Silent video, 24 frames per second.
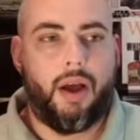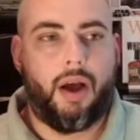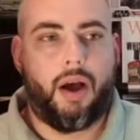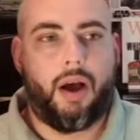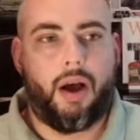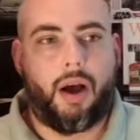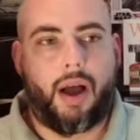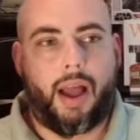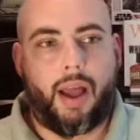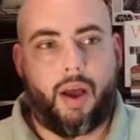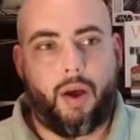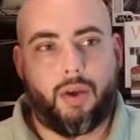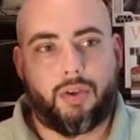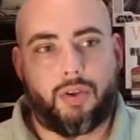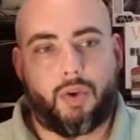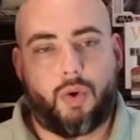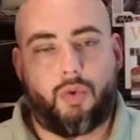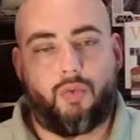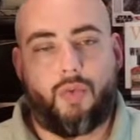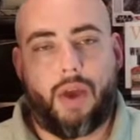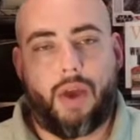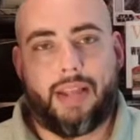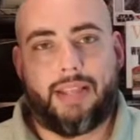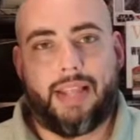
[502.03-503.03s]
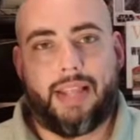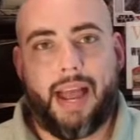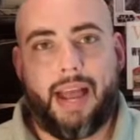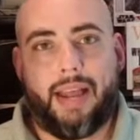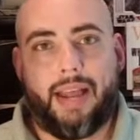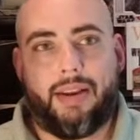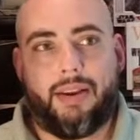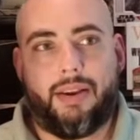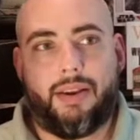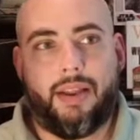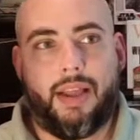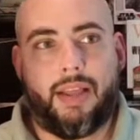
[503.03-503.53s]
Uh, I also read
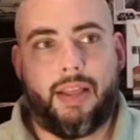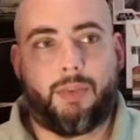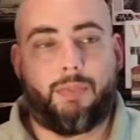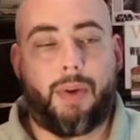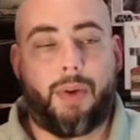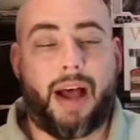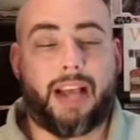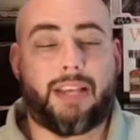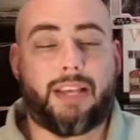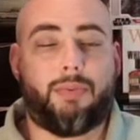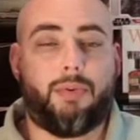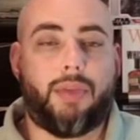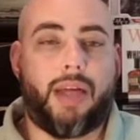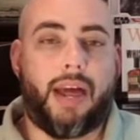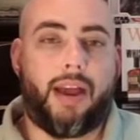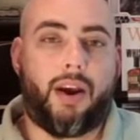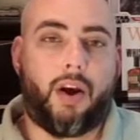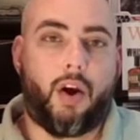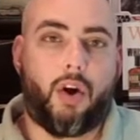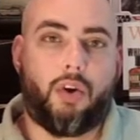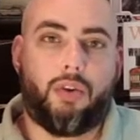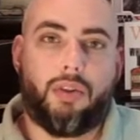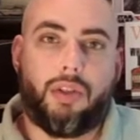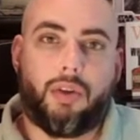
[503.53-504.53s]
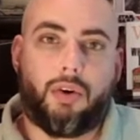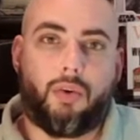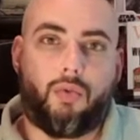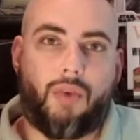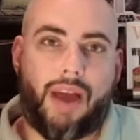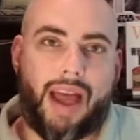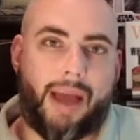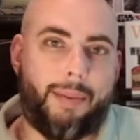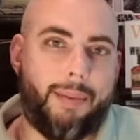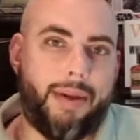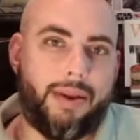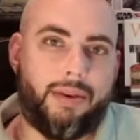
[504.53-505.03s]
that it's possible that her little
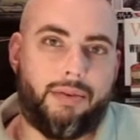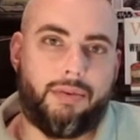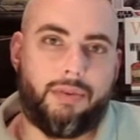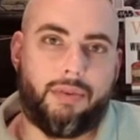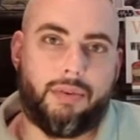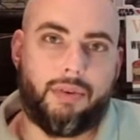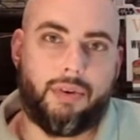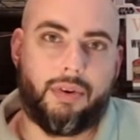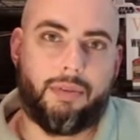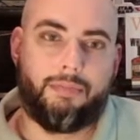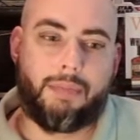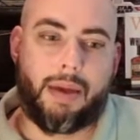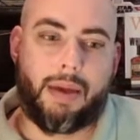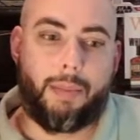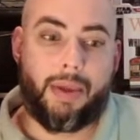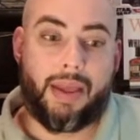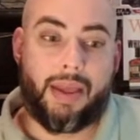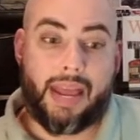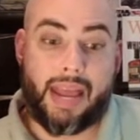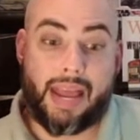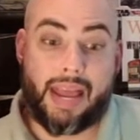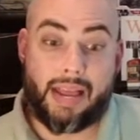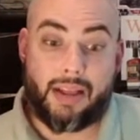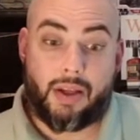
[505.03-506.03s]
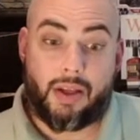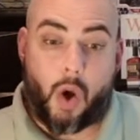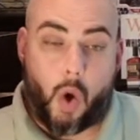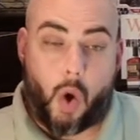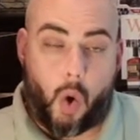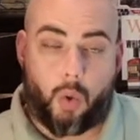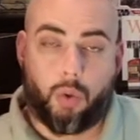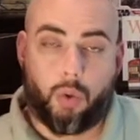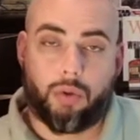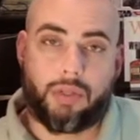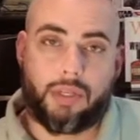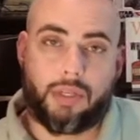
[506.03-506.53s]
rabbit maybe
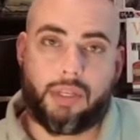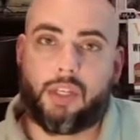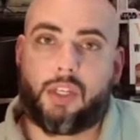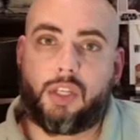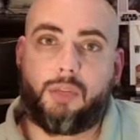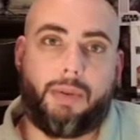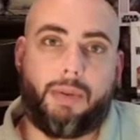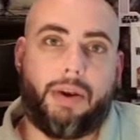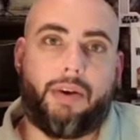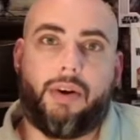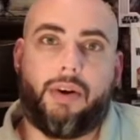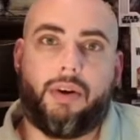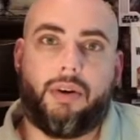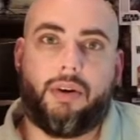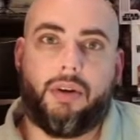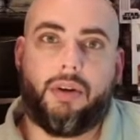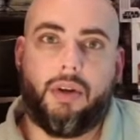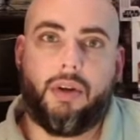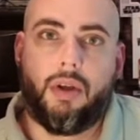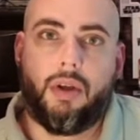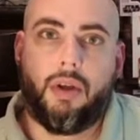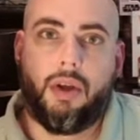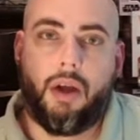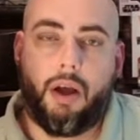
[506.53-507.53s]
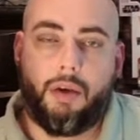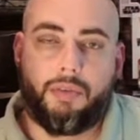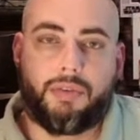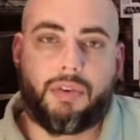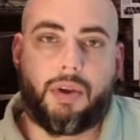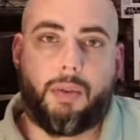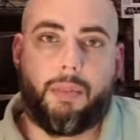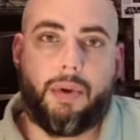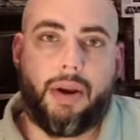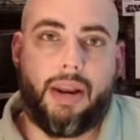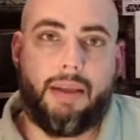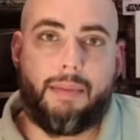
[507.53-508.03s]
holds the spirit of
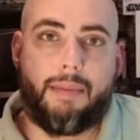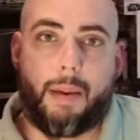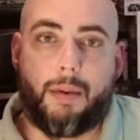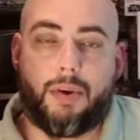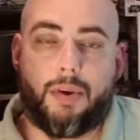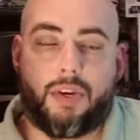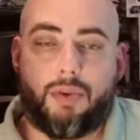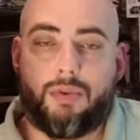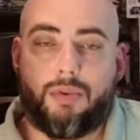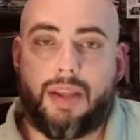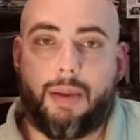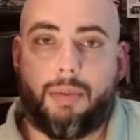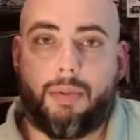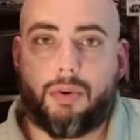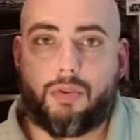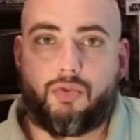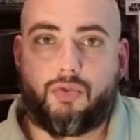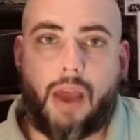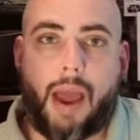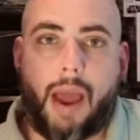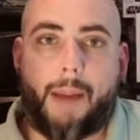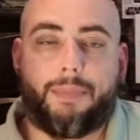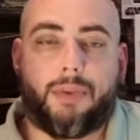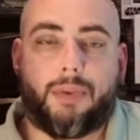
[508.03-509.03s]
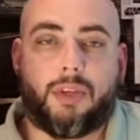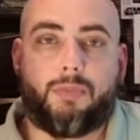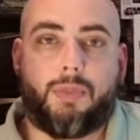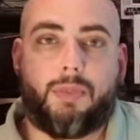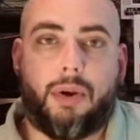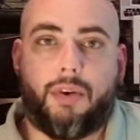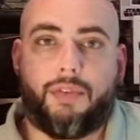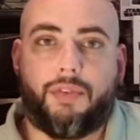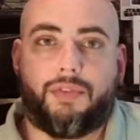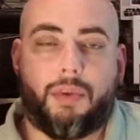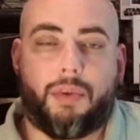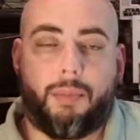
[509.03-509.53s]
somebody. Maybe she was able to trap the
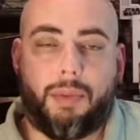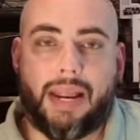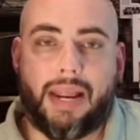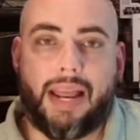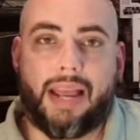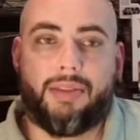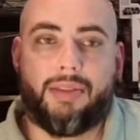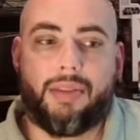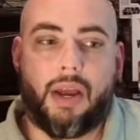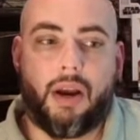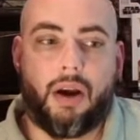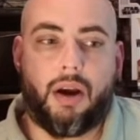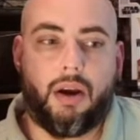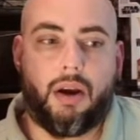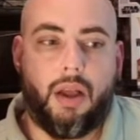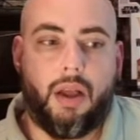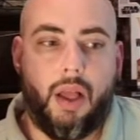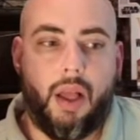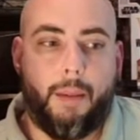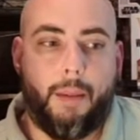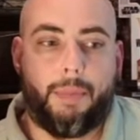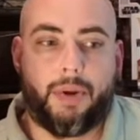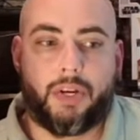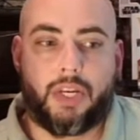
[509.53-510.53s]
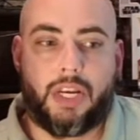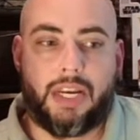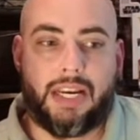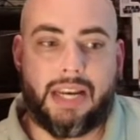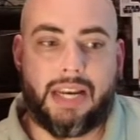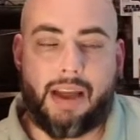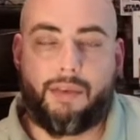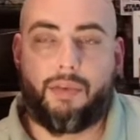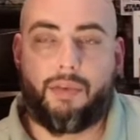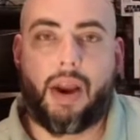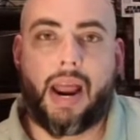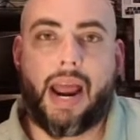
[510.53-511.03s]
spirit of somebody in there, but she
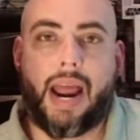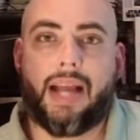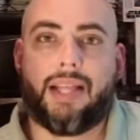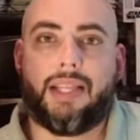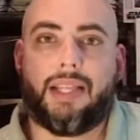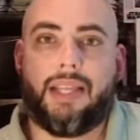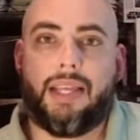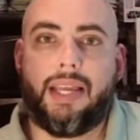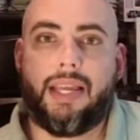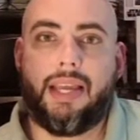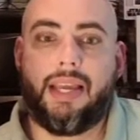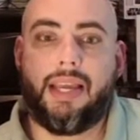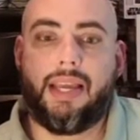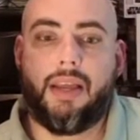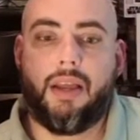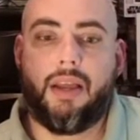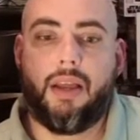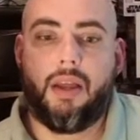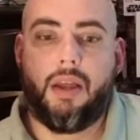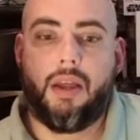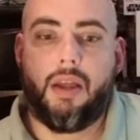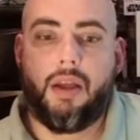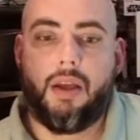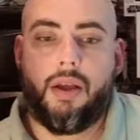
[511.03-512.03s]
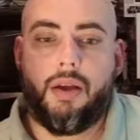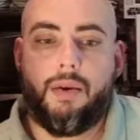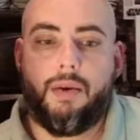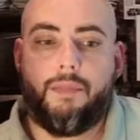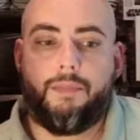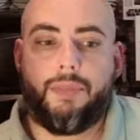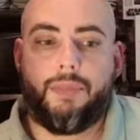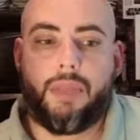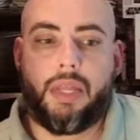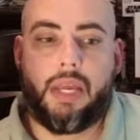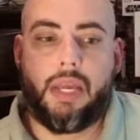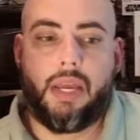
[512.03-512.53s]
never had the
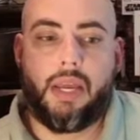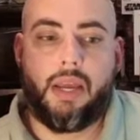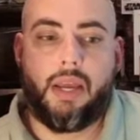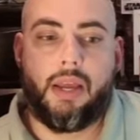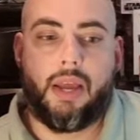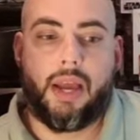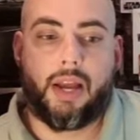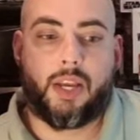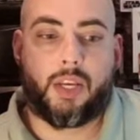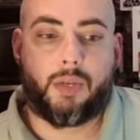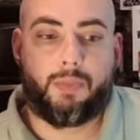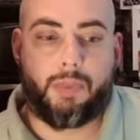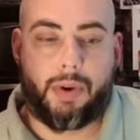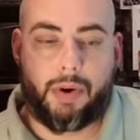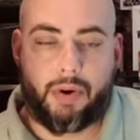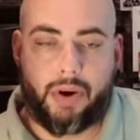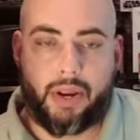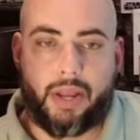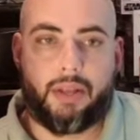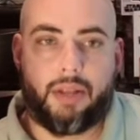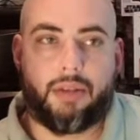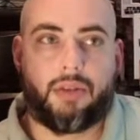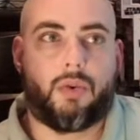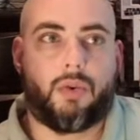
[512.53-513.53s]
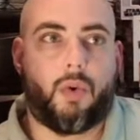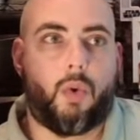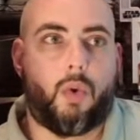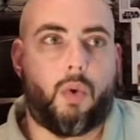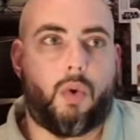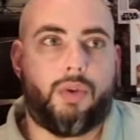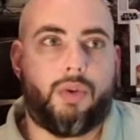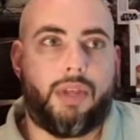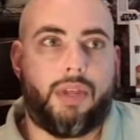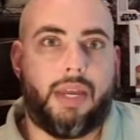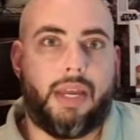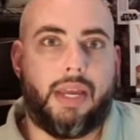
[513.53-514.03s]
the experience
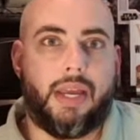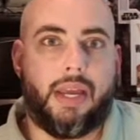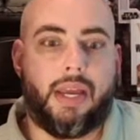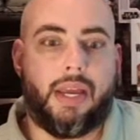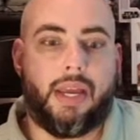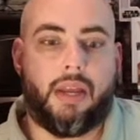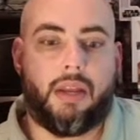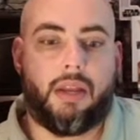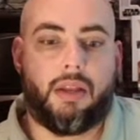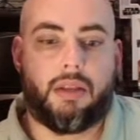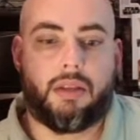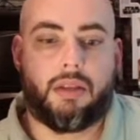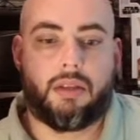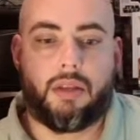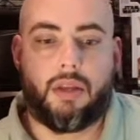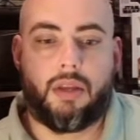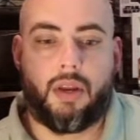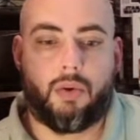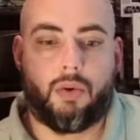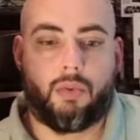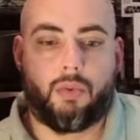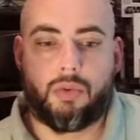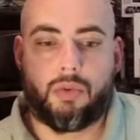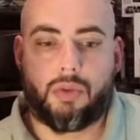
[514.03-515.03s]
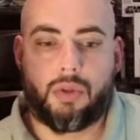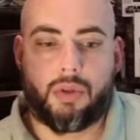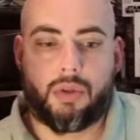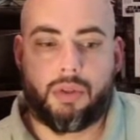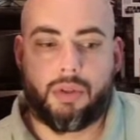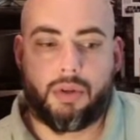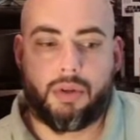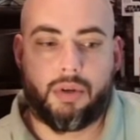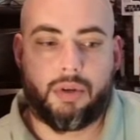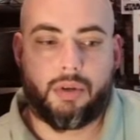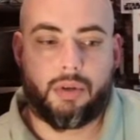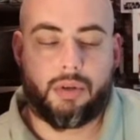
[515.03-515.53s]
or the you know the
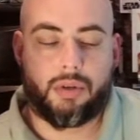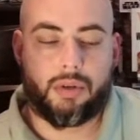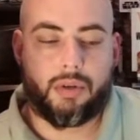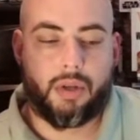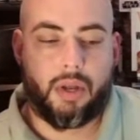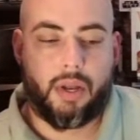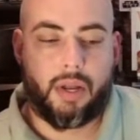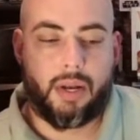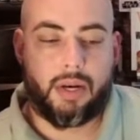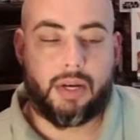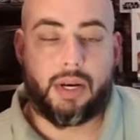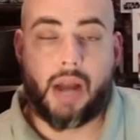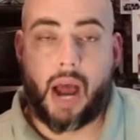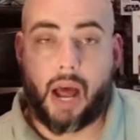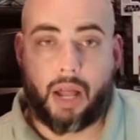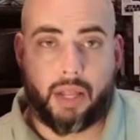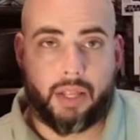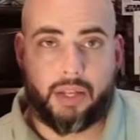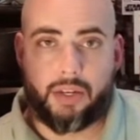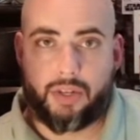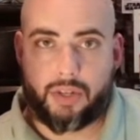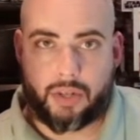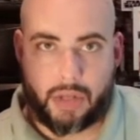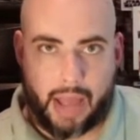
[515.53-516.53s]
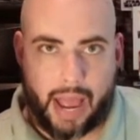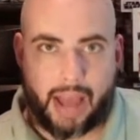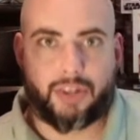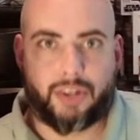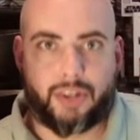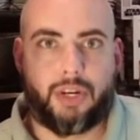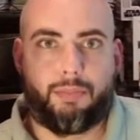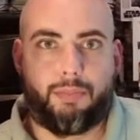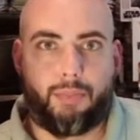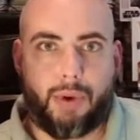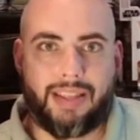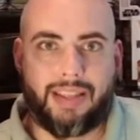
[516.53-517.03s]
the knowledge to
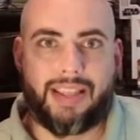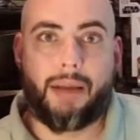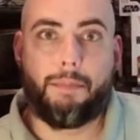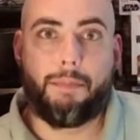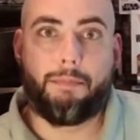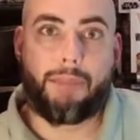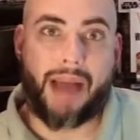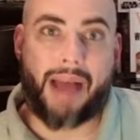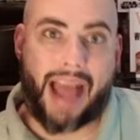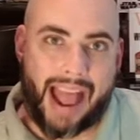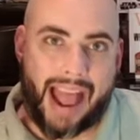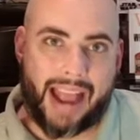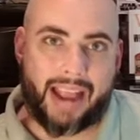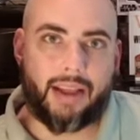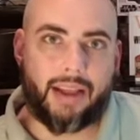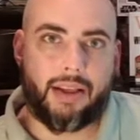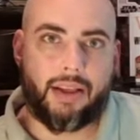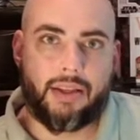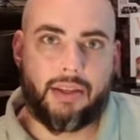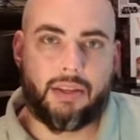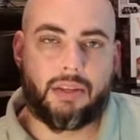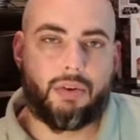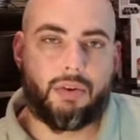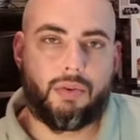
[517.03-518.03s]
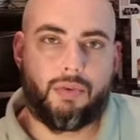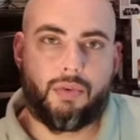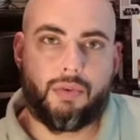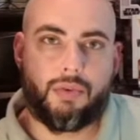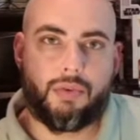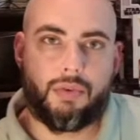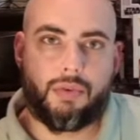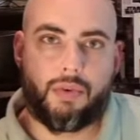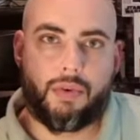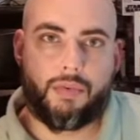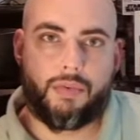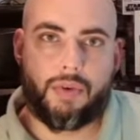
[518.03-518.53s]
actually bring them back
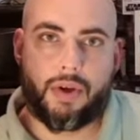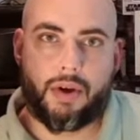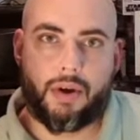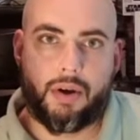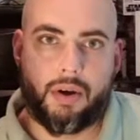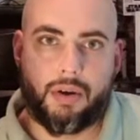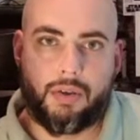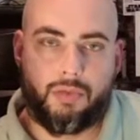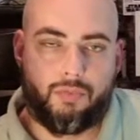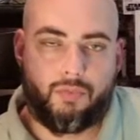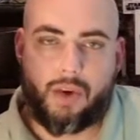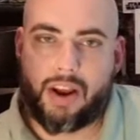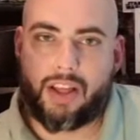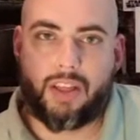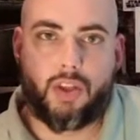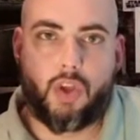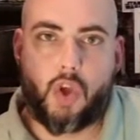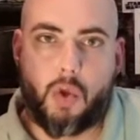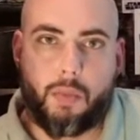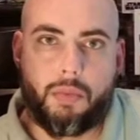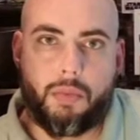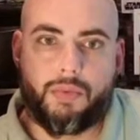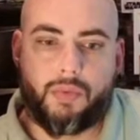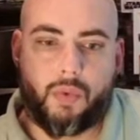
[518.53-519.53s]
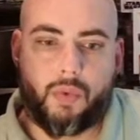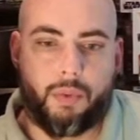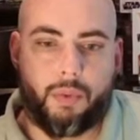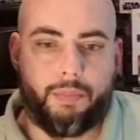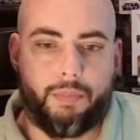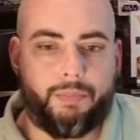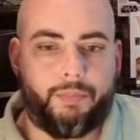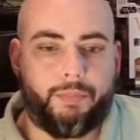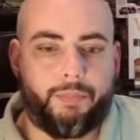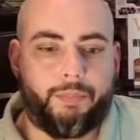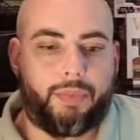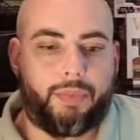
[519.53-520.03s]
into a, a regular human form.